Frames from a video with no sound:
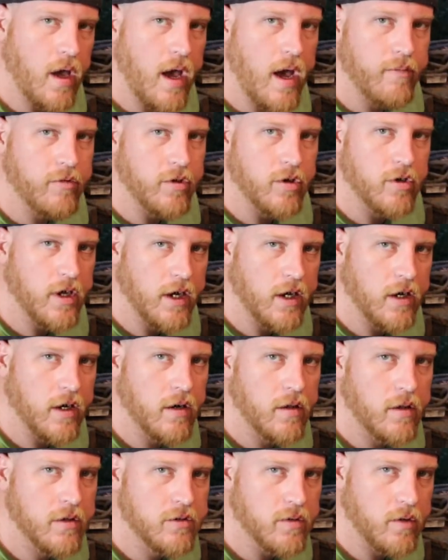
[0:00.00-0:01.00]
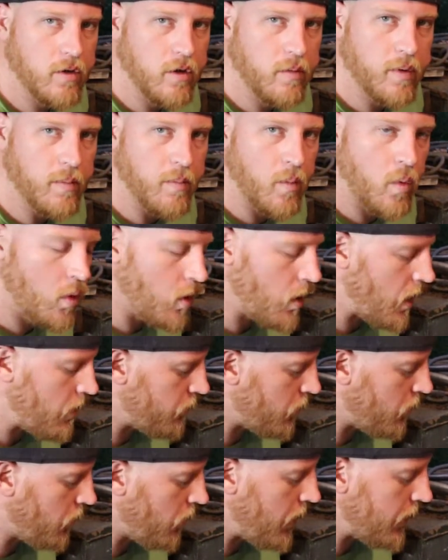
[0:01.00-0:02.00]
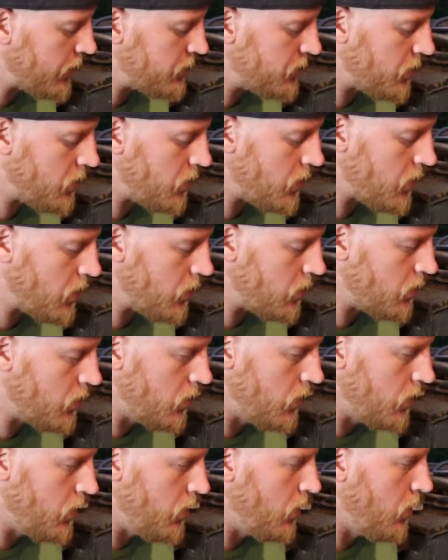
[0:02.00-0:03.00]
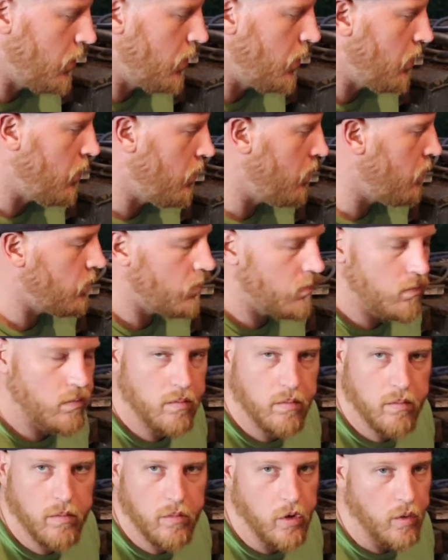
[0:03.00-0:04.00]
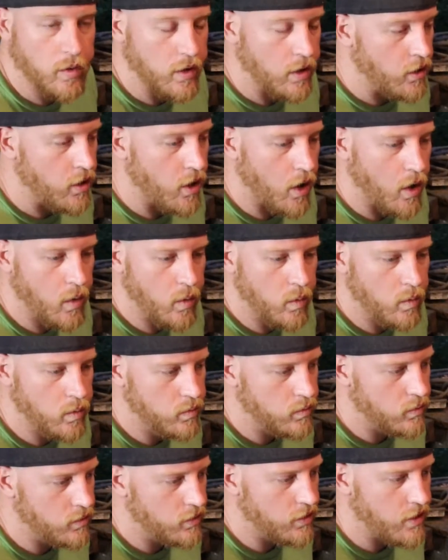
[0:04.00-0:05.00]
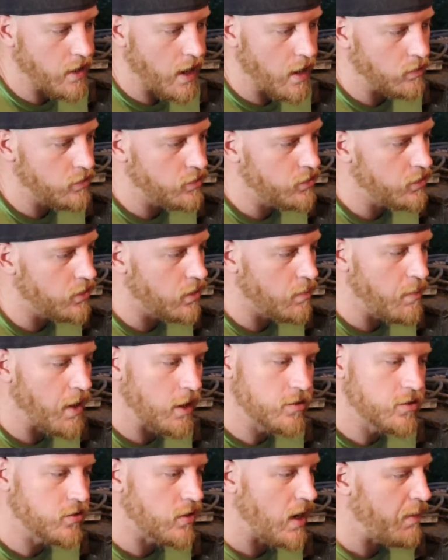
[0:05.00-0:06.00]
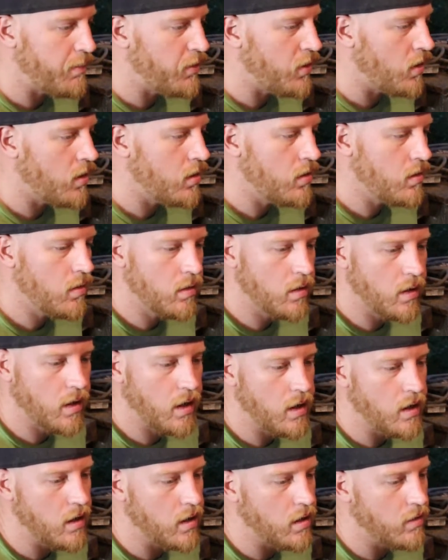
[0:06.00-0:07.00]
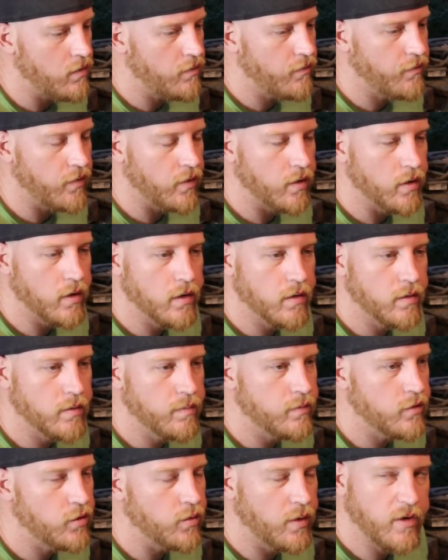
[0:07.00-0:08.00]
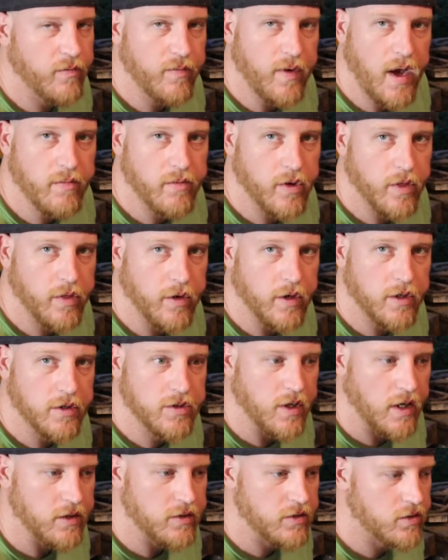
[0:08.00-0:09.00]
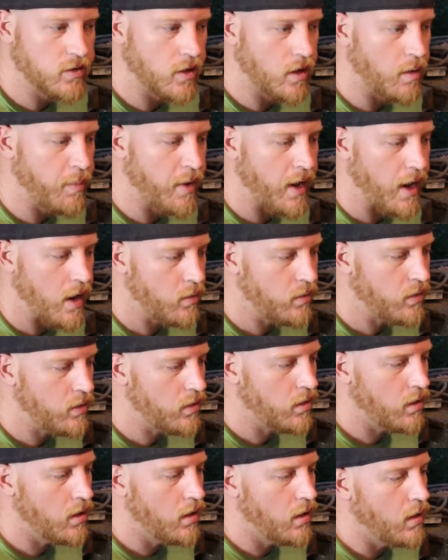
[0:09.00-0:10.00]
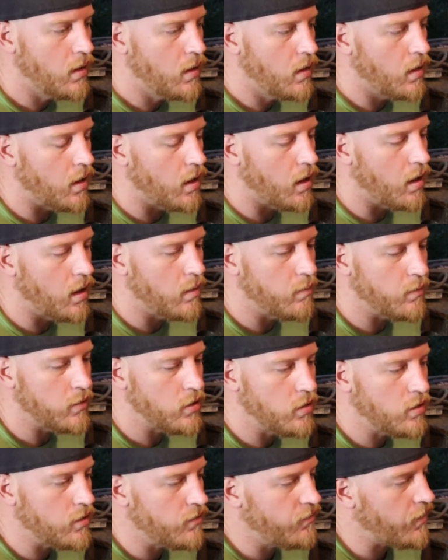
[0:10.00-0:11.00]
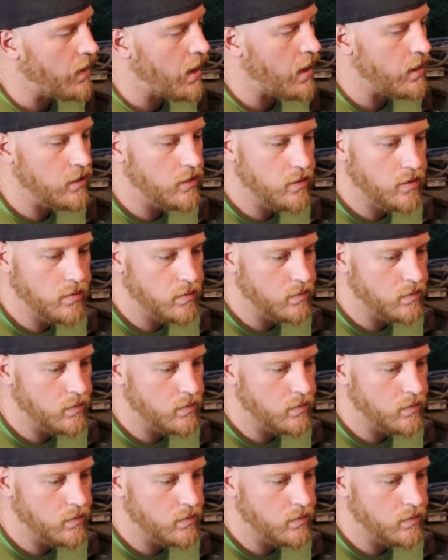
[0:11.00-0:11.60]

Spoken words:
after digging into this a little bit more, I've realized that you can go down to the metal scrapyard and for 25 or 30 cents a pound, you can find